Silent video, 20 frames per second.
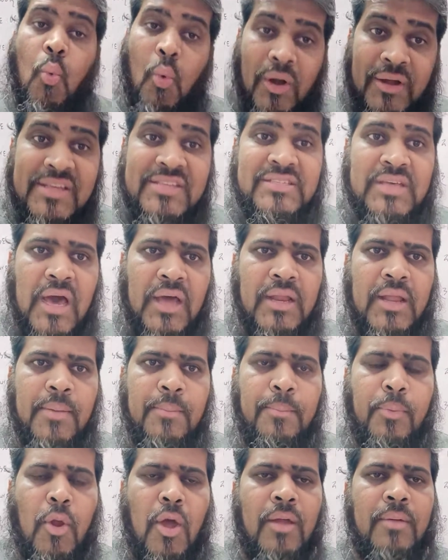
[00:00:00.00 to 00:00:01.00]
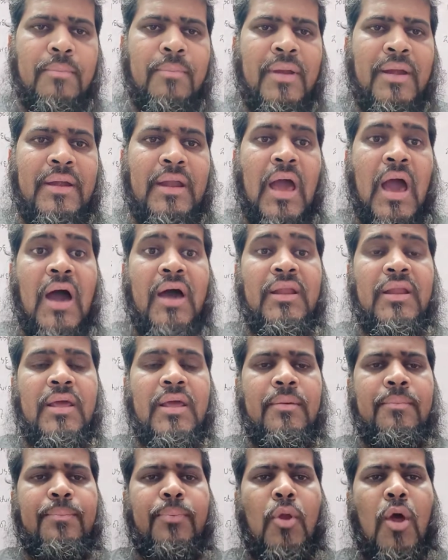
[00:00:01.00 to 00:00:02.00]
What is unemployment?
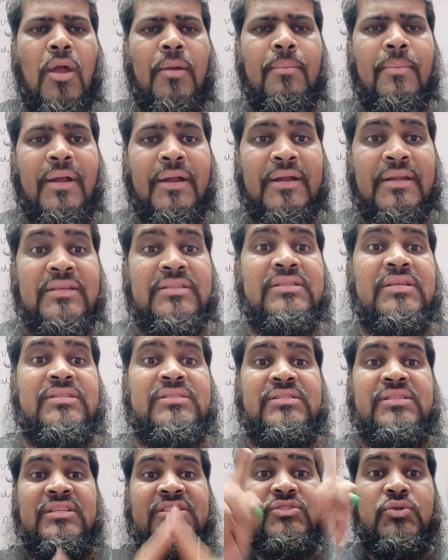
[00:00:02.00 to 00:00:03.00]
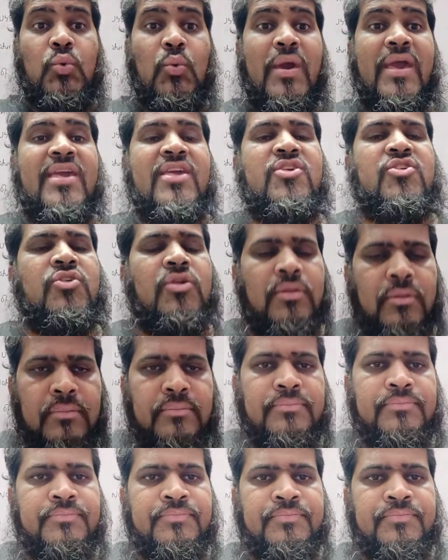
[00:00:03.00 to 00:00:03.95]
Unemployment is a situation